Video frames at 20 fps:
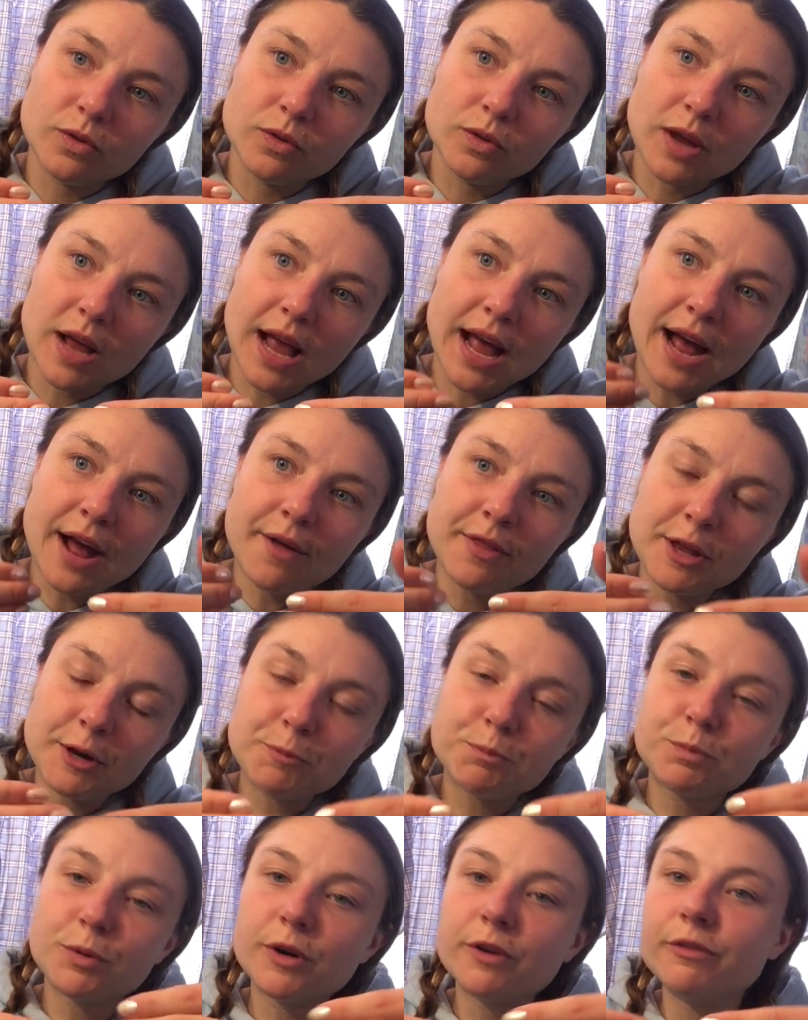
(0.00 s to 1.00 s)
how they're
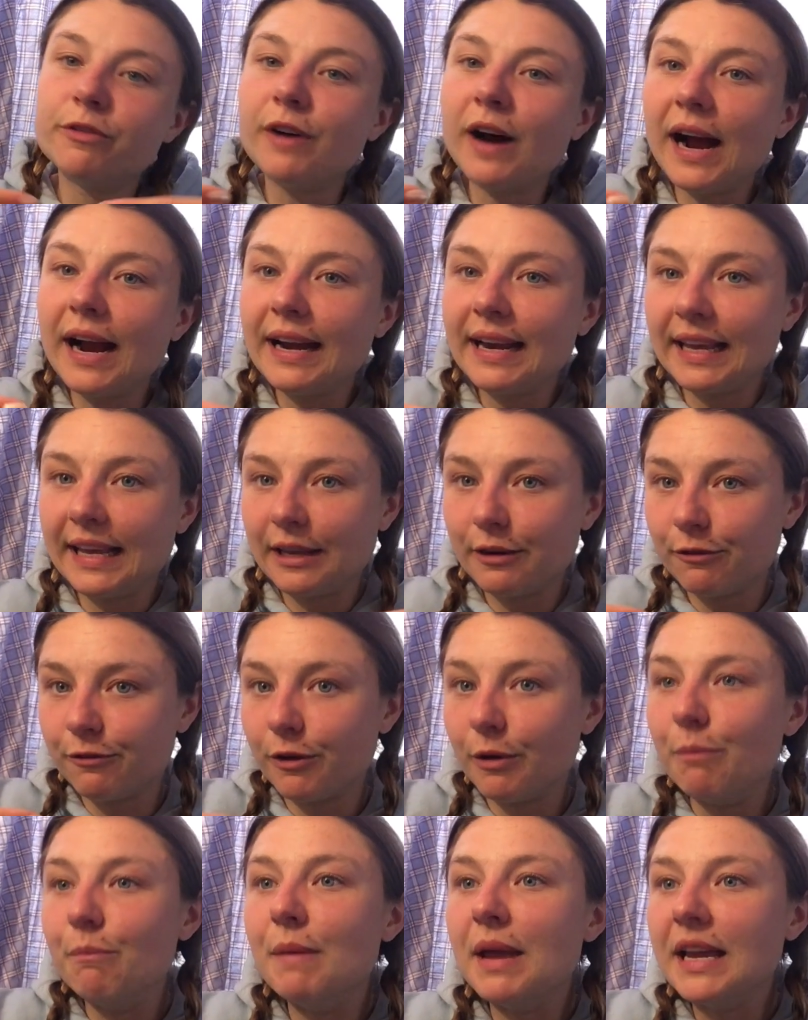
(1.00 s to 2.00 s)
providing
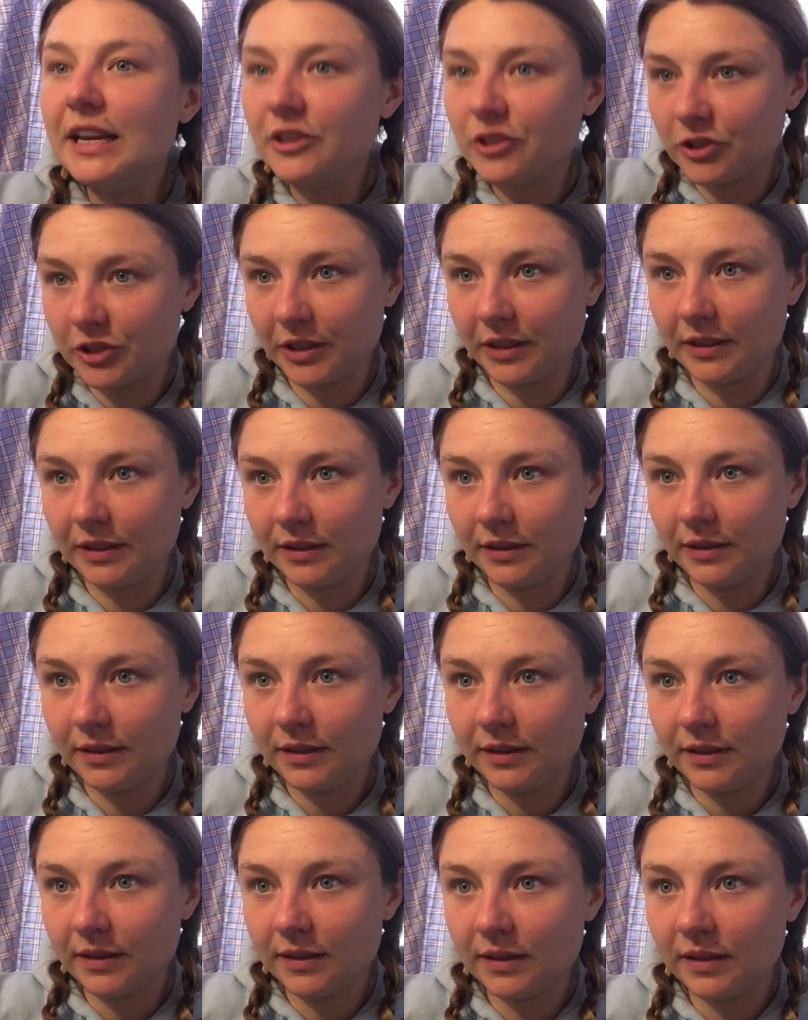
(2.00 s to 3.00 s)
information
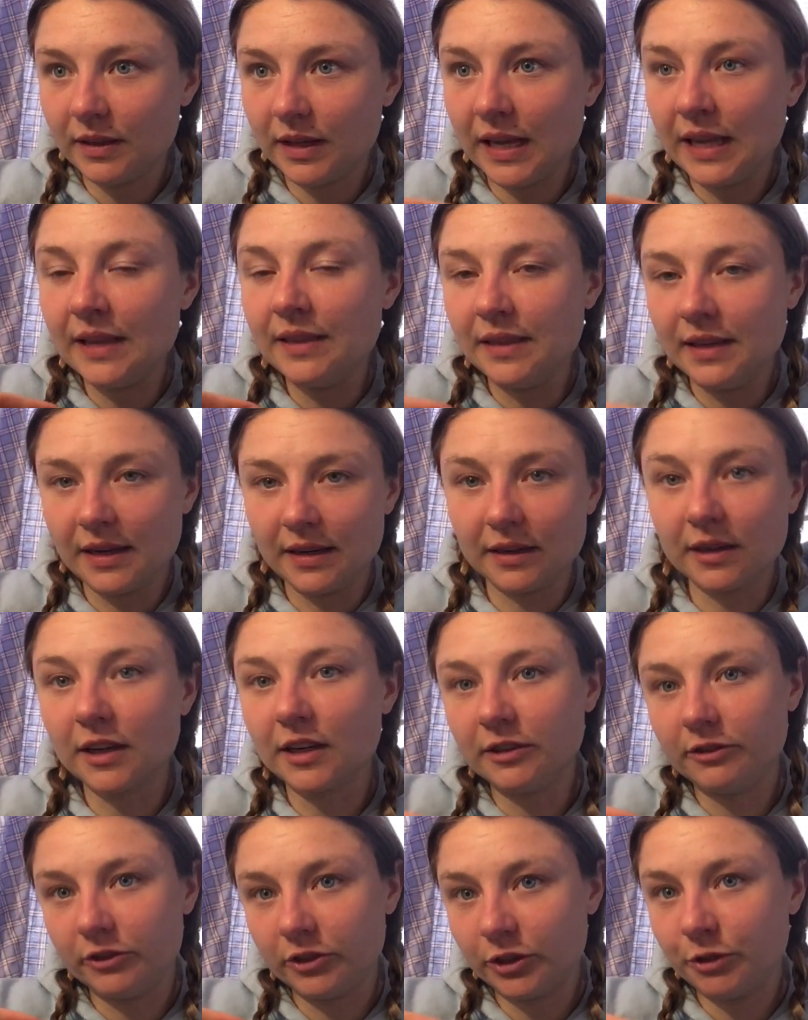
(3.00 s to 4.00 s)
in the
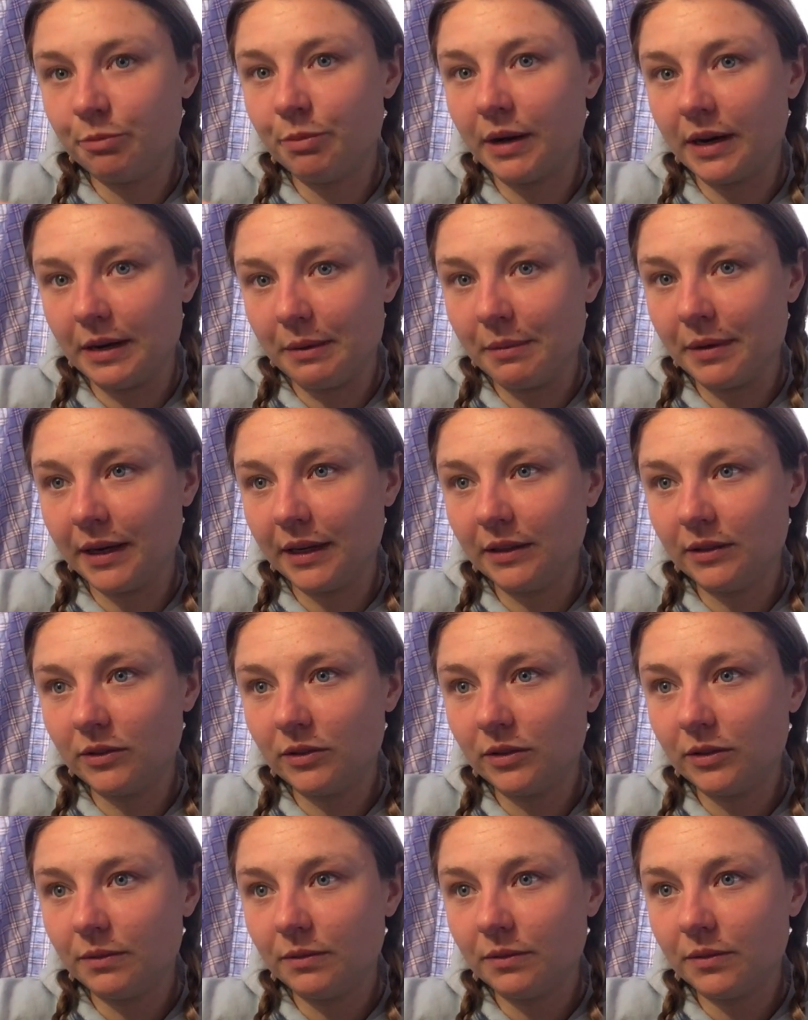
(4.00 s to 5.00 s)
unconscious body-mind.
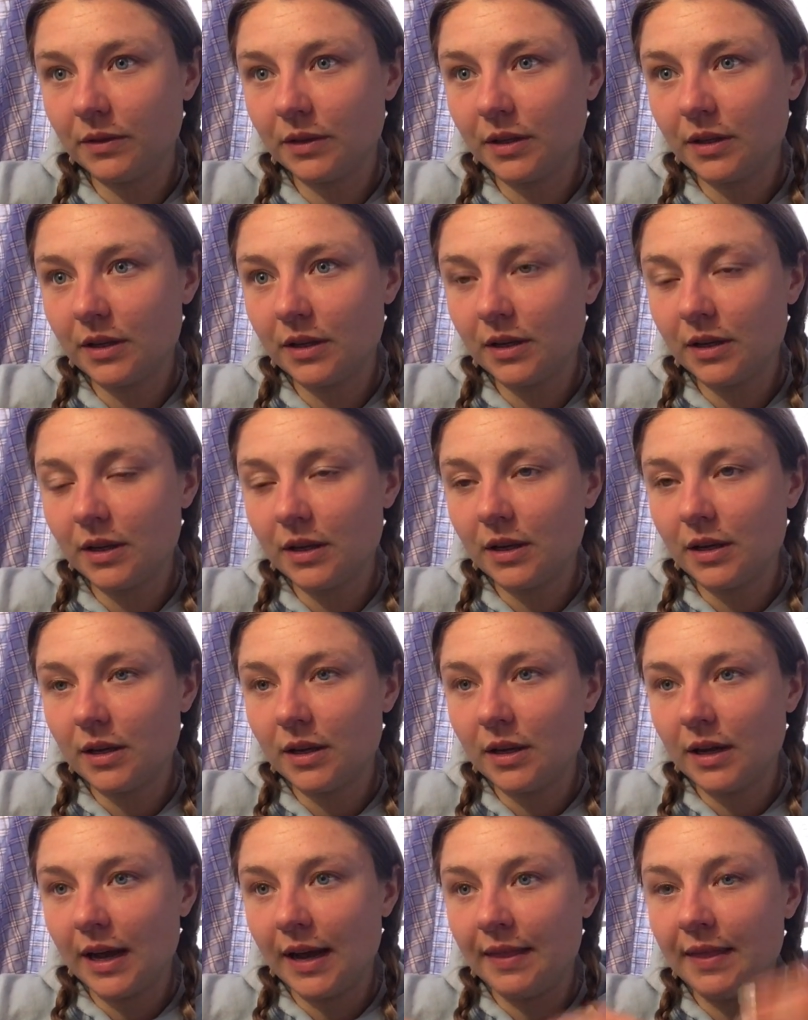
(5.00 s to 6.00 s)

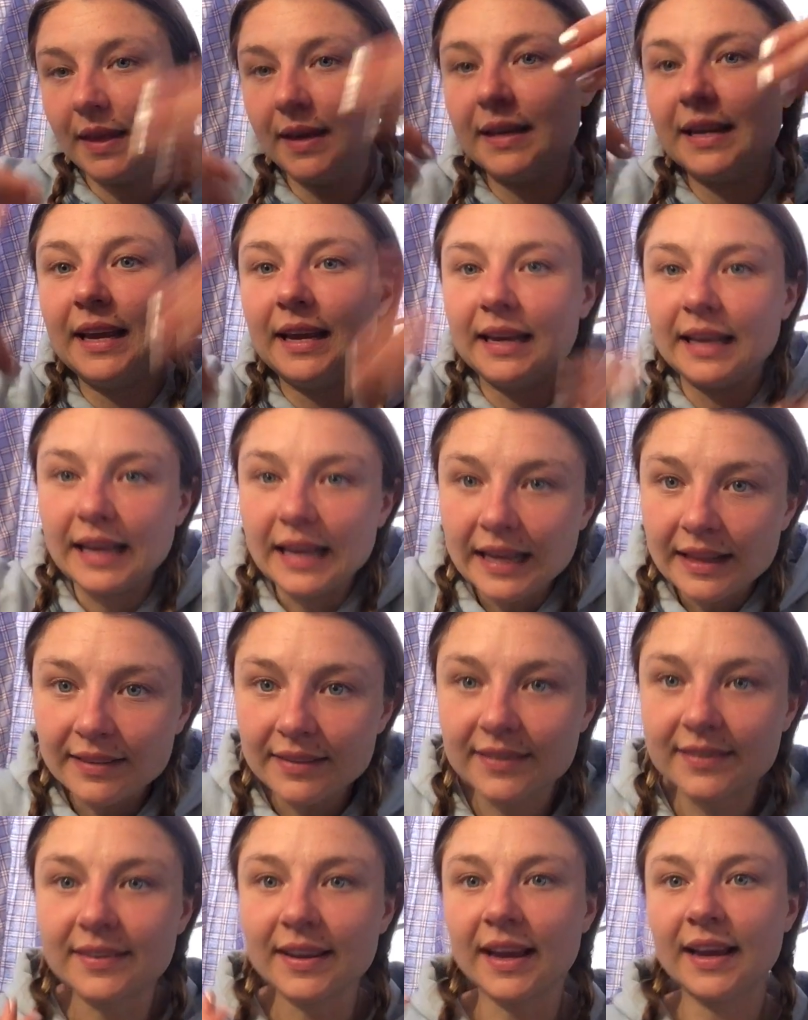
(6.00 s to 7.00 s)
And then gaining
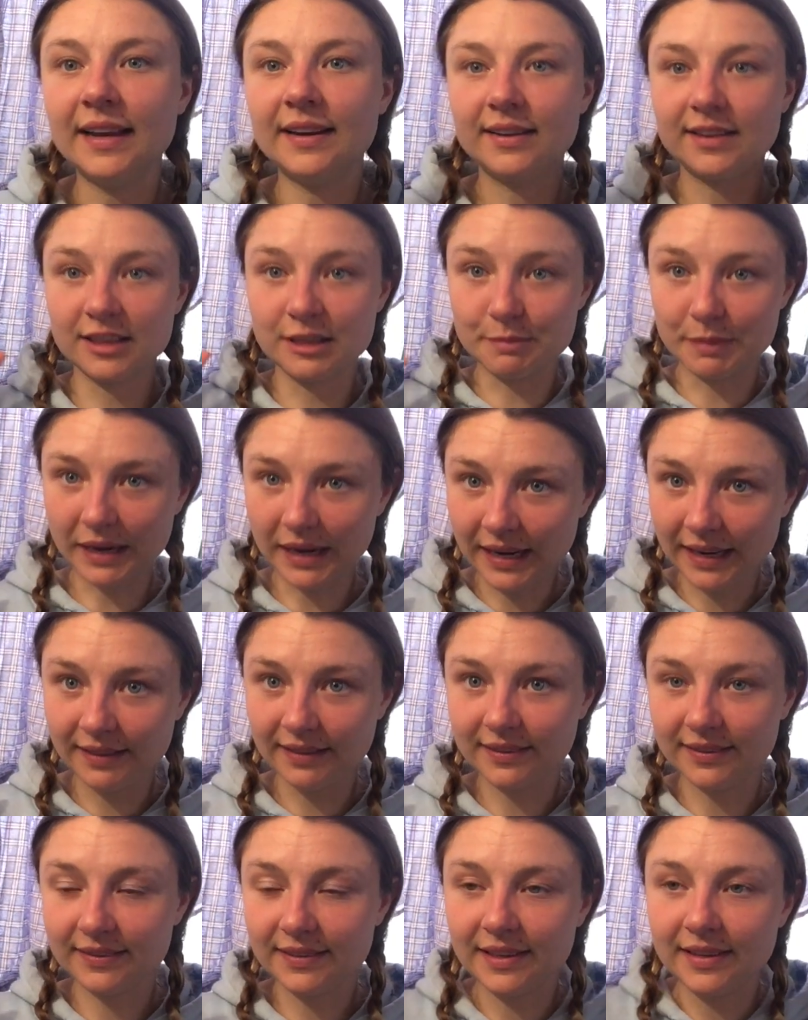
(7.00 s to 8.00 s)
insight into the behind
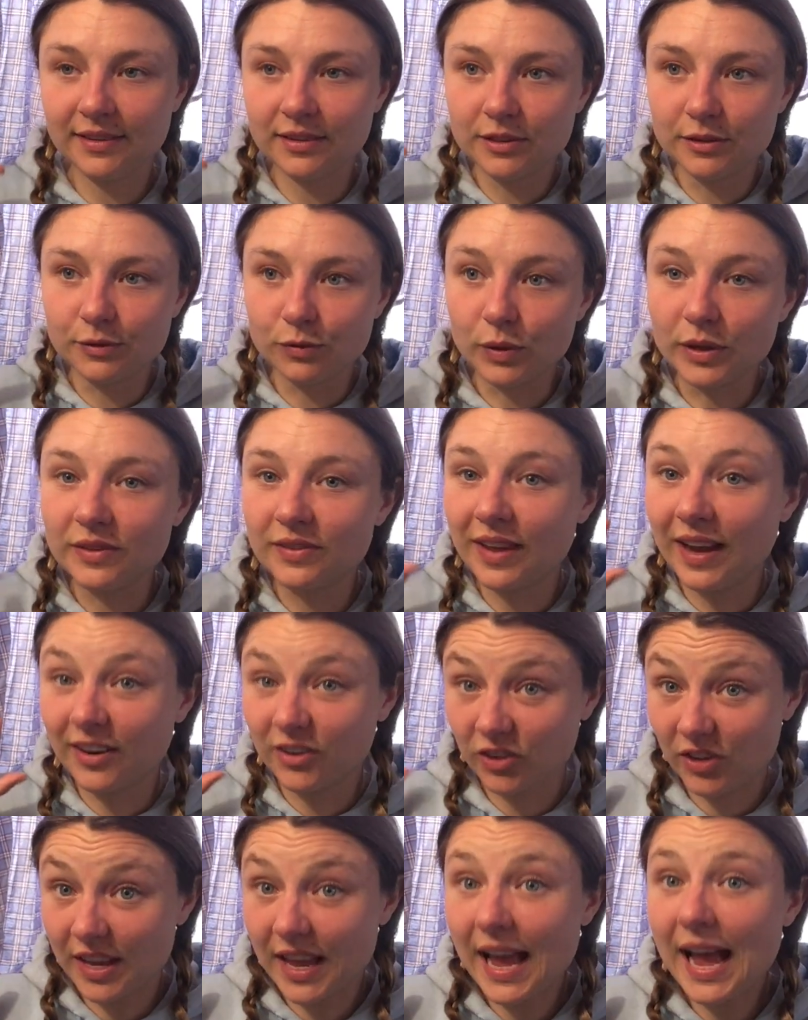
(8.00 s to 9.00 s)
the scenes of what's
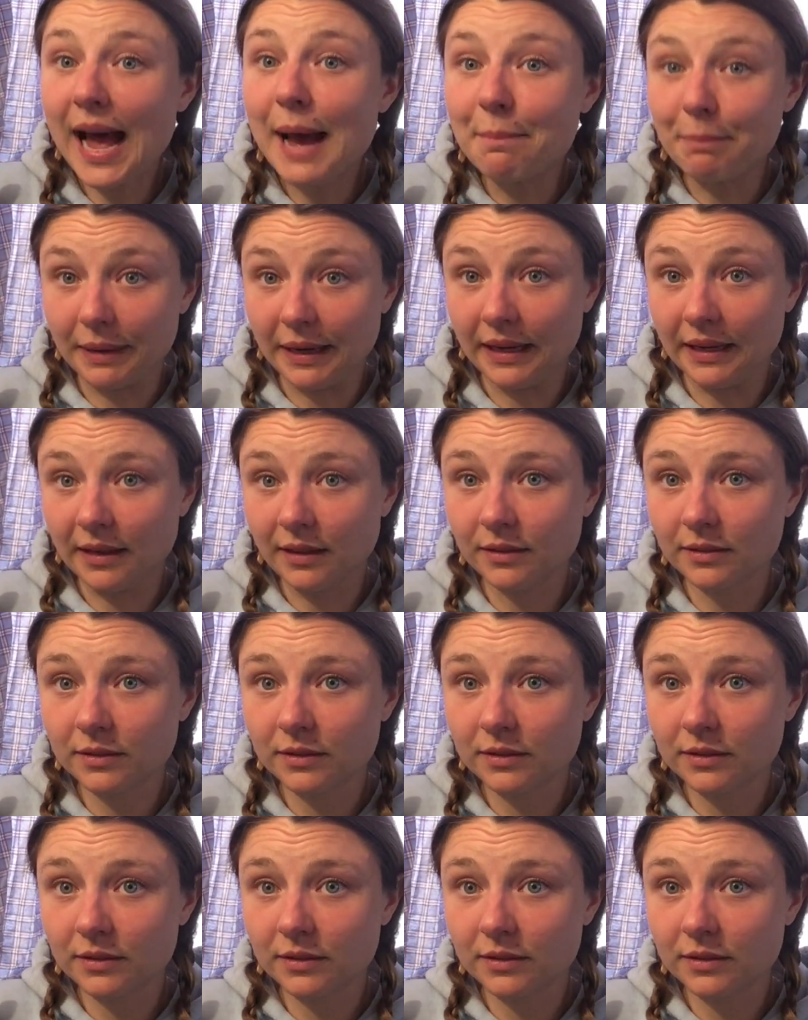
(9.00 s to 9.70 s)
actually happening